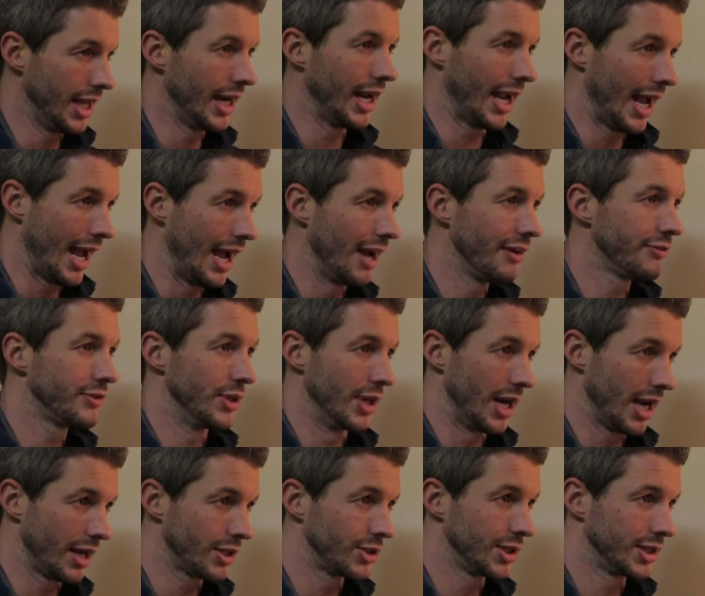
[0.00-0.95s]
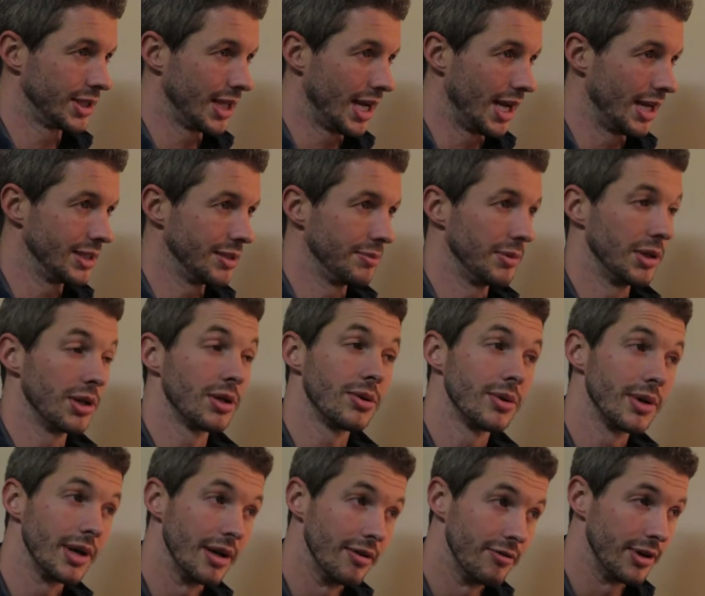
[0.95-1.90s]
getting after exercise, I mean, you're
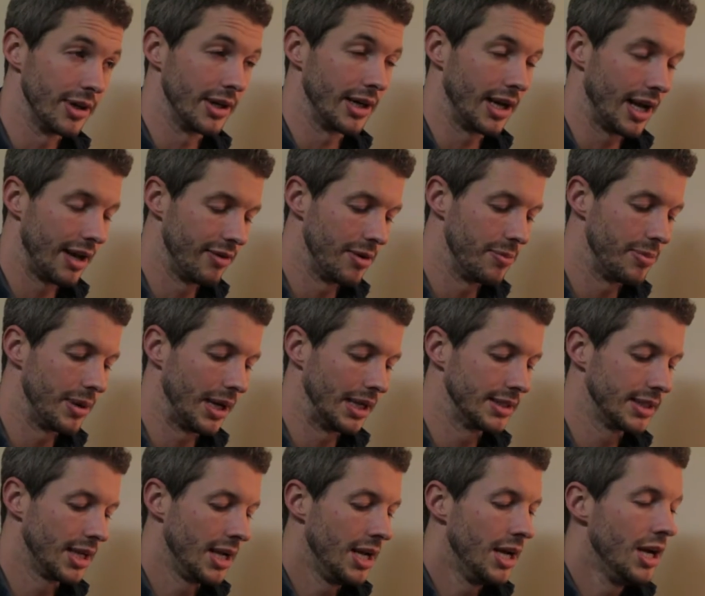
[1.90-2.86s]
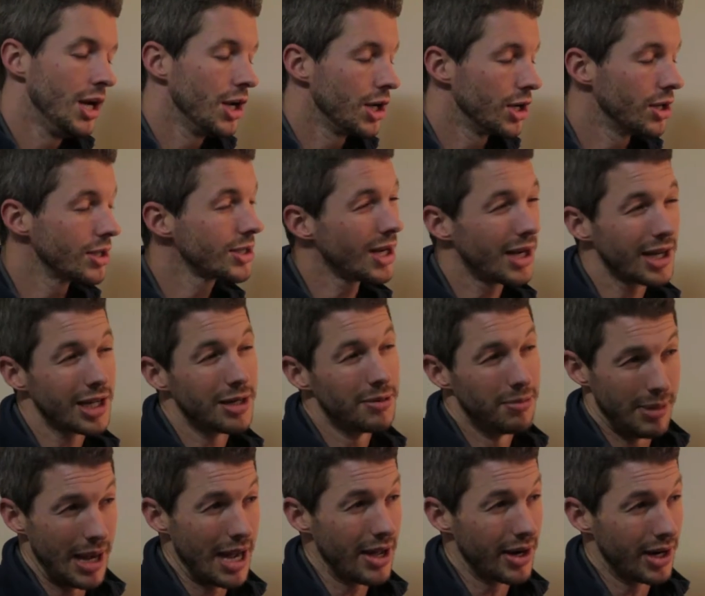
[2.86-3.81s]
going at a very heavy pace. You're talking
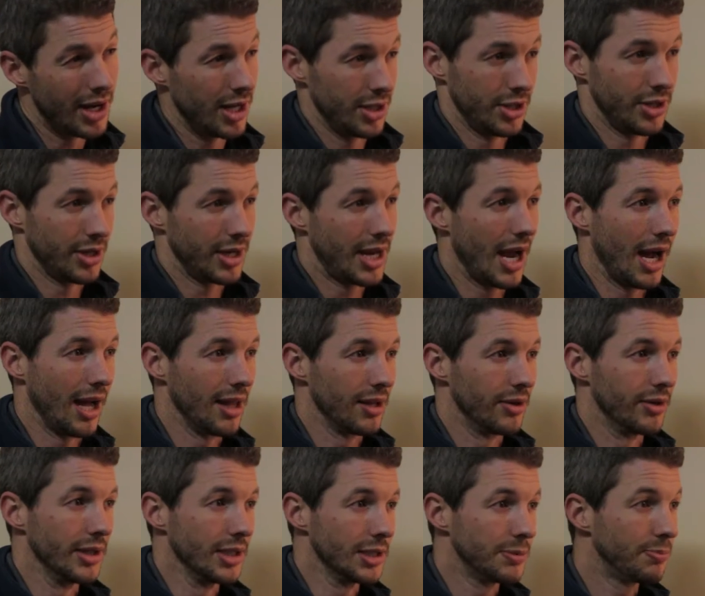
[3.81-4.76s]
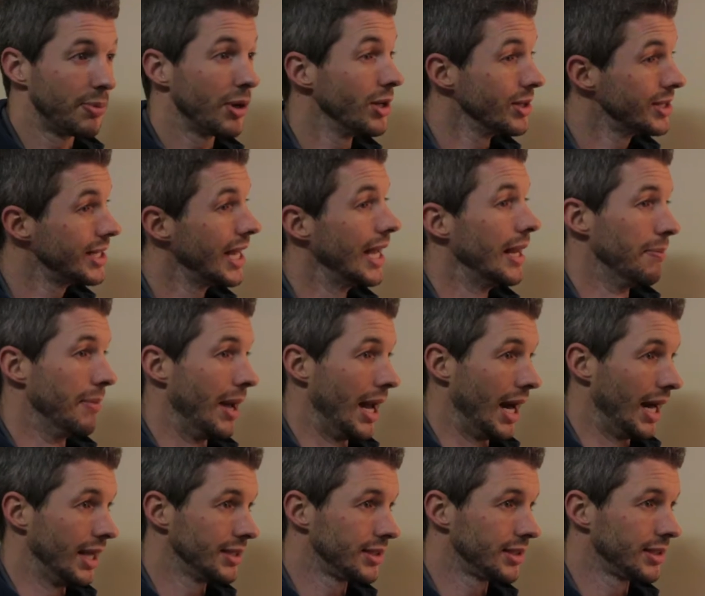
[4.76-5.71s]
about 100 calories per 10
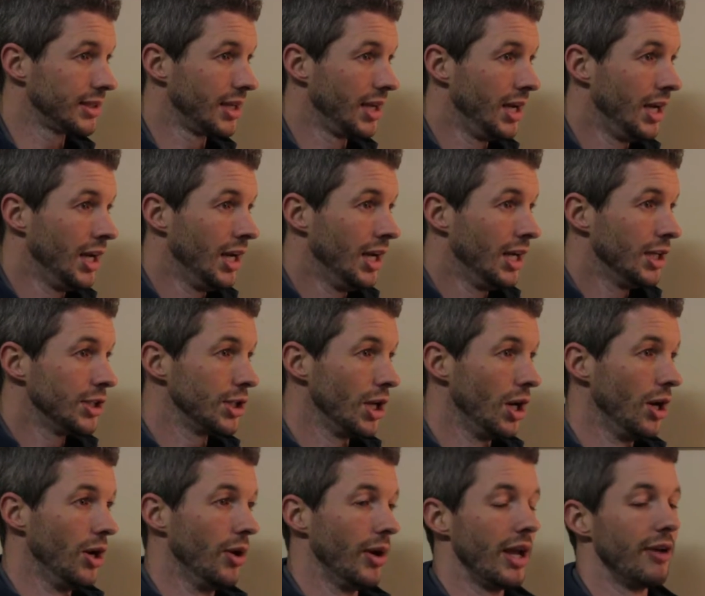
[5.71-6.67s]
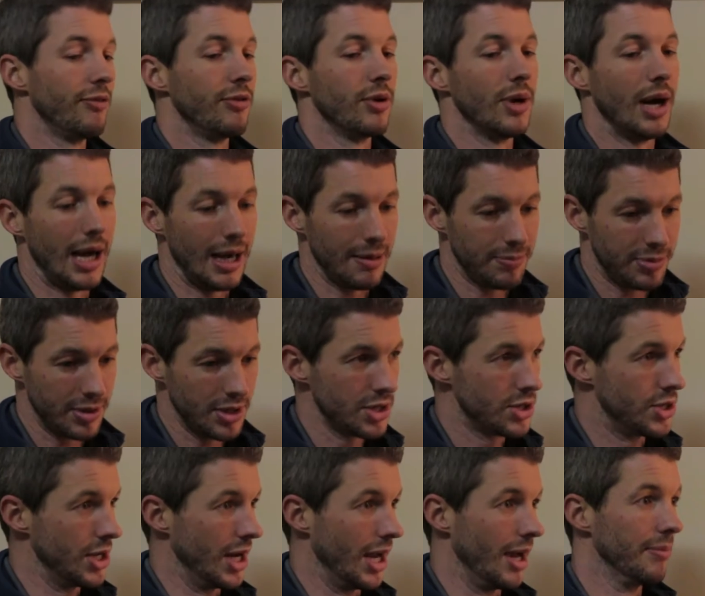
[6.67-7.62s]
minutes. So if you hop in the
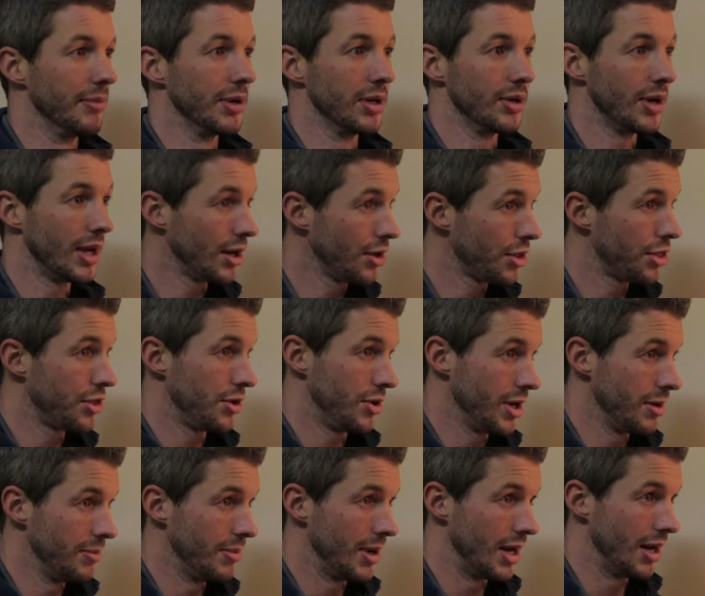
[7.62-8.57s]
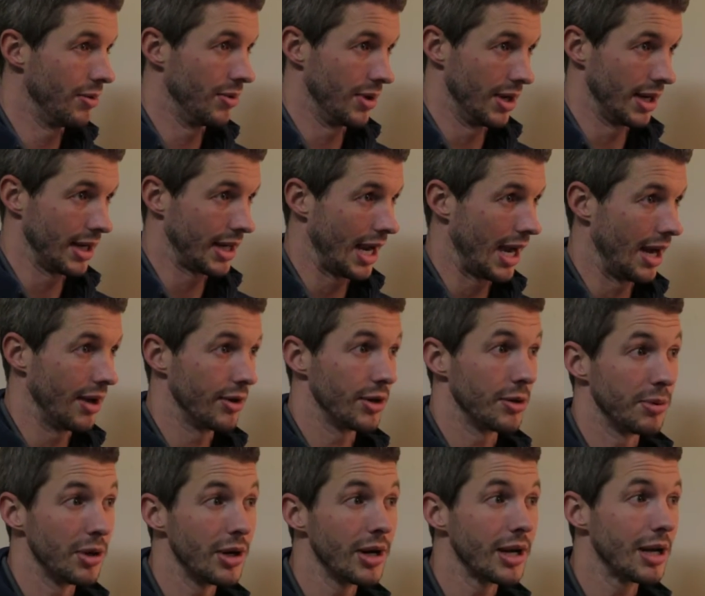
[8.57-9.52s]
gym and you hit a 30-minute workout,
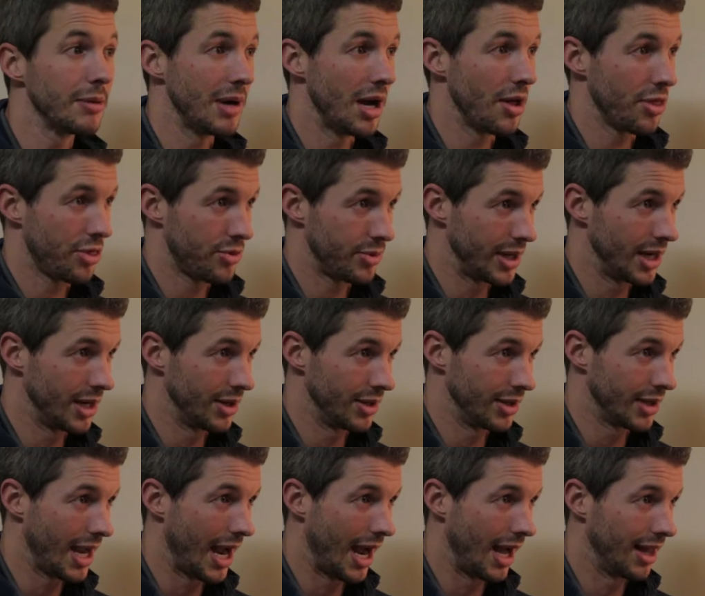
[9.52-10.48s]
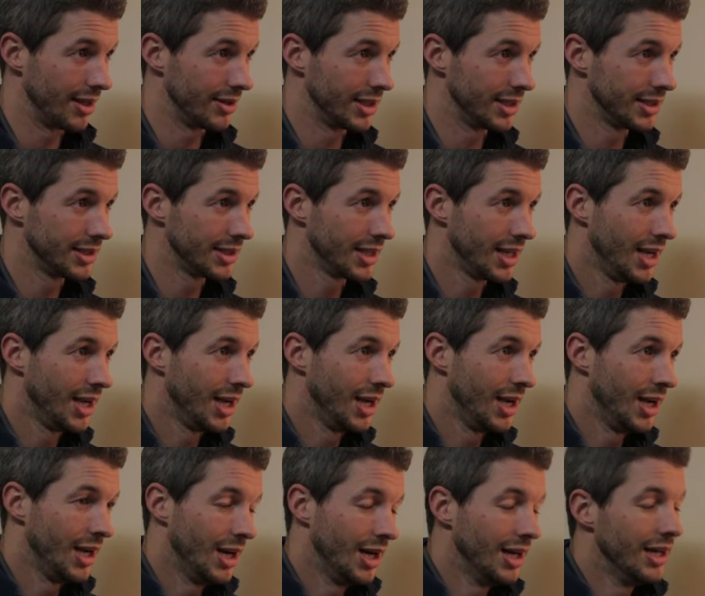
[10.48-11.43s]
you're burning about 300 calories.
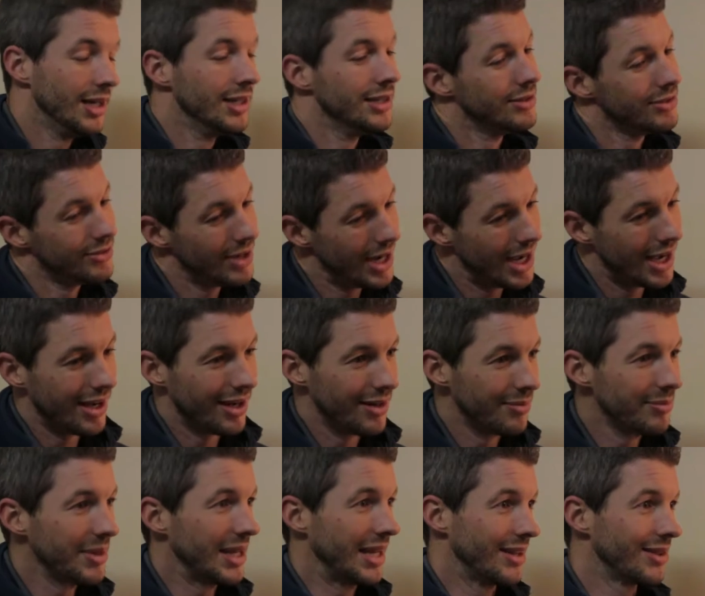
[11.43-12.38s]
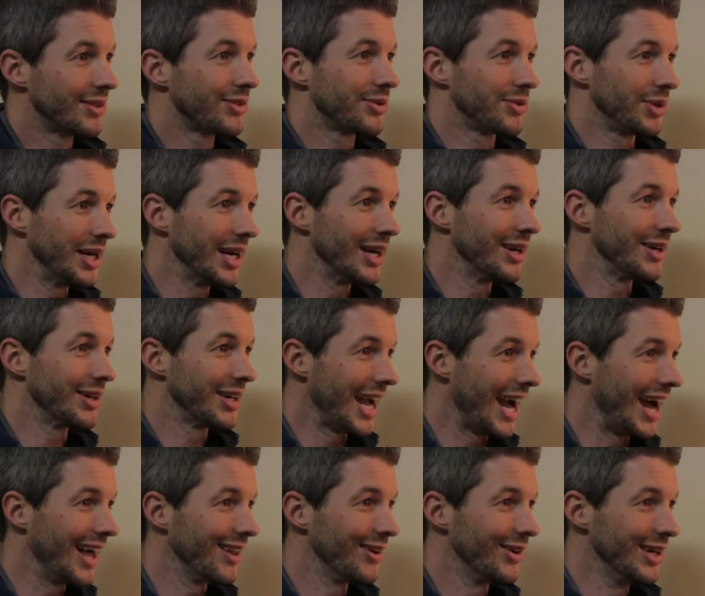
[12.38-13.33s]
Well, I mean, 300
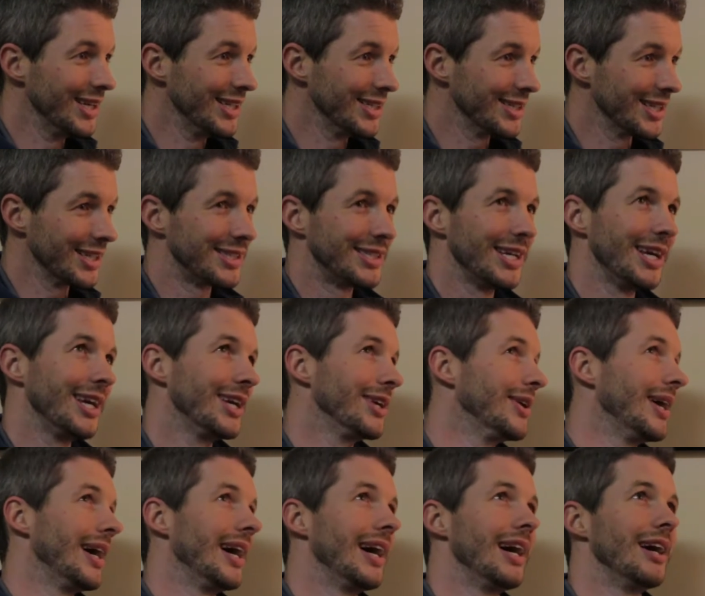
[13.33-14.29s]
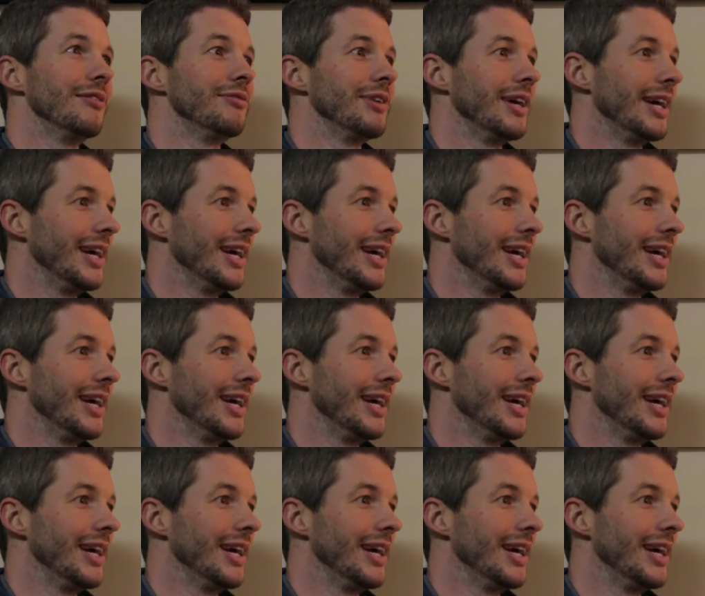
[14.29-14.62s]
calories, let's say you have